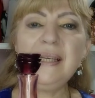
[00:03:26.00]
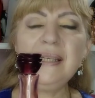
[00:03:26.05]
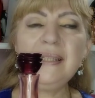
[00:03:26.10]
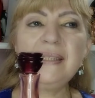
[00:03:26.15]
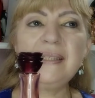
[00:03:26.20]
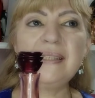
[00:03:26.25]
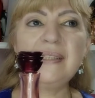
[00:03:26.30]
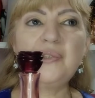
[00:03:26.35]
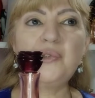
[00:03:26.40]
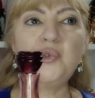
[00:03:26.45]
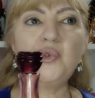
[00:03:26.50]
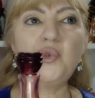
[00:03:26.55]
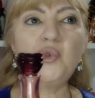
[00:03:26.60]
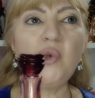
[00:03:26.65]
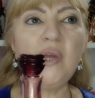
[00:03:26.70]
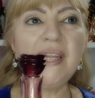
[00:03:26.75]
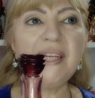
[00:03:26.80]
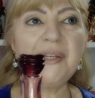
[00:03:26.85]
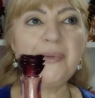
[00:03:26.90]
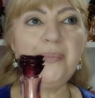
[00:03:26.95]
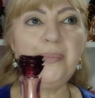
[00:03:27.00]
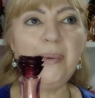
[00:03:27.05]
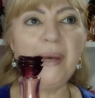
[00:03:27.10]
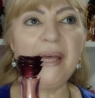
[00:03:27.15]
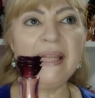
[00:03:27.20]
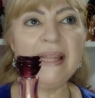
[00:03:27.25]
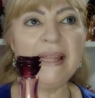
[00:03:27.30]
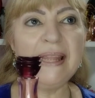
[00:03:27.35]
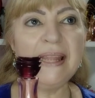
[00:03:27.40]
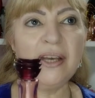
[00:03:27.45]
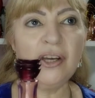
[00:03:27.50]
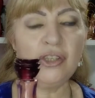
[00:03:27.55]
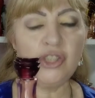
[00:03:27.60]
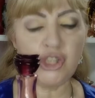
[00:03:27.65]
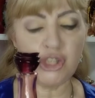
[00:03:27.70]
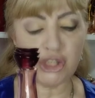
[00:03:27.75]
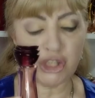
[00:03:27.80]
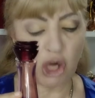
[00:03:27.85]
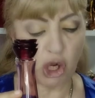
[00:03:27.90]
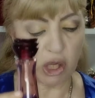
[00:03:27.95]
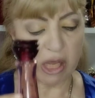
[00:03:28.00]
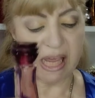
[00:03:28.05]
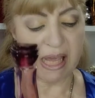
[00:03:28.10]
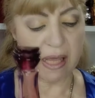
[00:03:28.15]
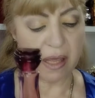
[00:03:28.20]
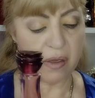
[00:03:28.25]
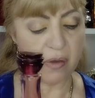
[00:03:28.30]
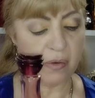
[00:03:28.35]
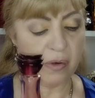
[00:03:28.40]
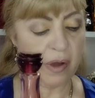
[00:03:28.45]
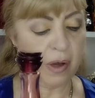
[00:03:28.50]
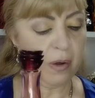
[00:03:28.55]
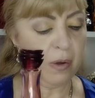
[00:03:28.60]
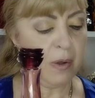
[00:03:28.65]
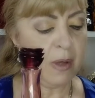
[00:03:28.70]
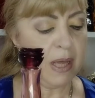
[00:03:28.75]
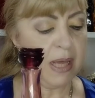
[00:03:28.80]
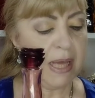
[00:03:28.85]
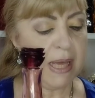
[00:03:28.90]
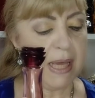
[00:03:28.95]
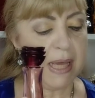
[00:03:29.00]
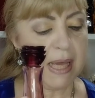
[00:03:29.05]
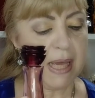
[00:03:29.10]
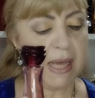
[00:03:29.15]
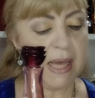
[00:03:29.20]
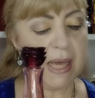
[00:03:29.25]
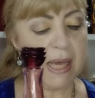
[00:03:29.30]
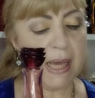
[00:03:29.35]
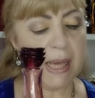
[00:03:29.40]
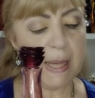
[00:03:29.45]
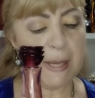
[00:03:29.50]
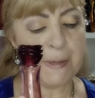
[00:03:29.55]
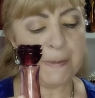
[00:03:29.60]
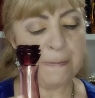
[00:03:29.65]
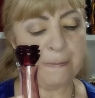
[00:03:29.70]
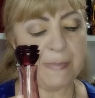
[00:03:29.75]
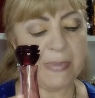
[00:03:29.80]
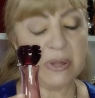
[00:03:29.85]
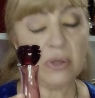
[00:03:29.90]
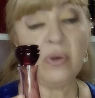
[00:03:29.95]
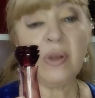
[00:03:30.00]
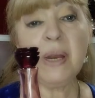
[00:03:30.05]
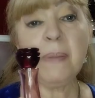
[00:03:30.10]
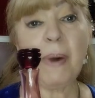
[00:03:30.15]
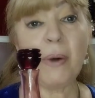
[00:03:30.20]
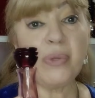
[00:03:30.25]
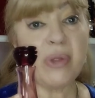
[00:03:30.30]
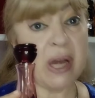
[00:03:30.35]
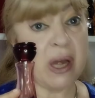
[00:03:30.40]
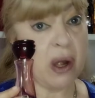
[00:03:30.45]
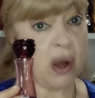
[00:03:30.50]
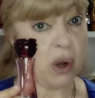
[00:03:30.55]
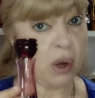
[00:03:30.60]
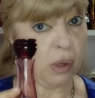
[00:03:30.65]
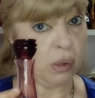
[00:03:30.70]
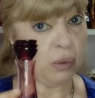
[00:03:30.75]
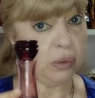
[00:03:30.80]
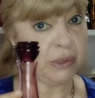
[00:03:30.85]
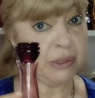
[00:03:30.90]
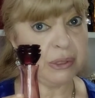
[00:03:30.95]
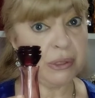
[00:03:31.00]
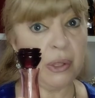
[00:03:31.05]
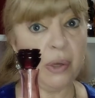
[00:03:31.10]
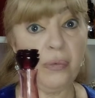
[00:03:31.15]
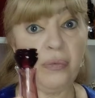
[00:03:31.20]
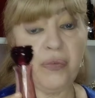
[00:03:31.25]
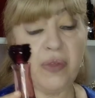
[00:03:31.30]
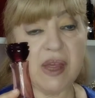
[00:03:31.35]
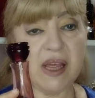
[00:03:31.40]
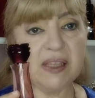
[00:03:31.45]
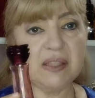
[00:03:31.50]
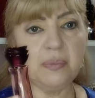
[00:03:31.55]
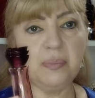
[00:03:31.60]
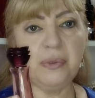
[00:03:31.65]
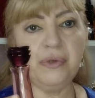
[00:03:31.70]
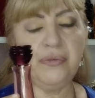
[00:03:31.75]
it's sweet but not shocking, you know. Uh, talking about the notes of this